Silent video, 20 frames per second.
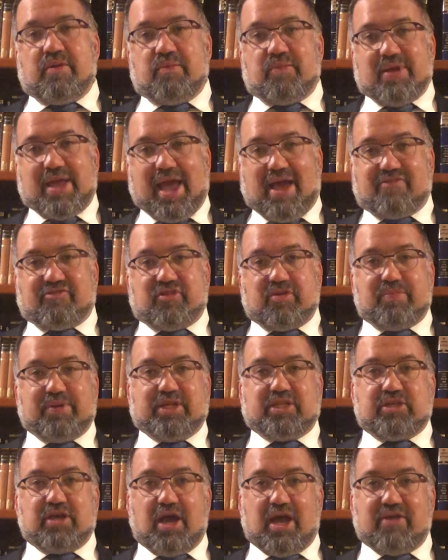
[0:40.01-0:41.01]
we have to
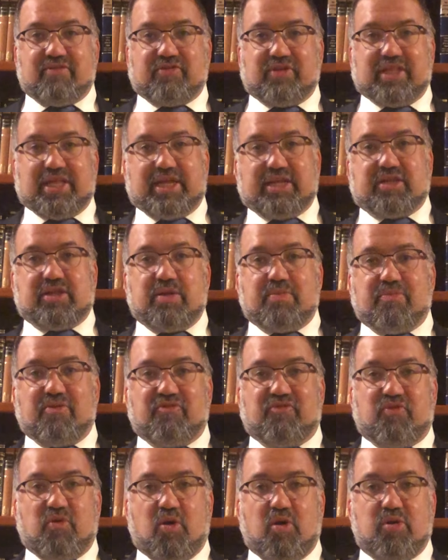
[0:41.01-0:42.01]
be tovel it
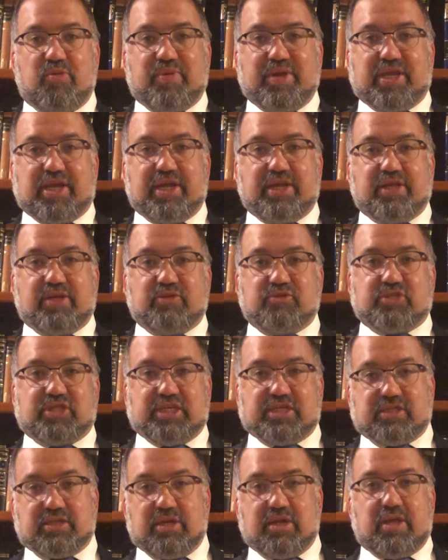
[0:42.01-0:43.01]
before we can use
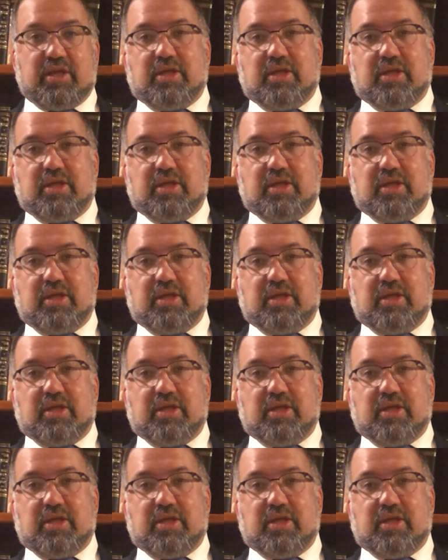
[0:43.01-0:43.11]
it.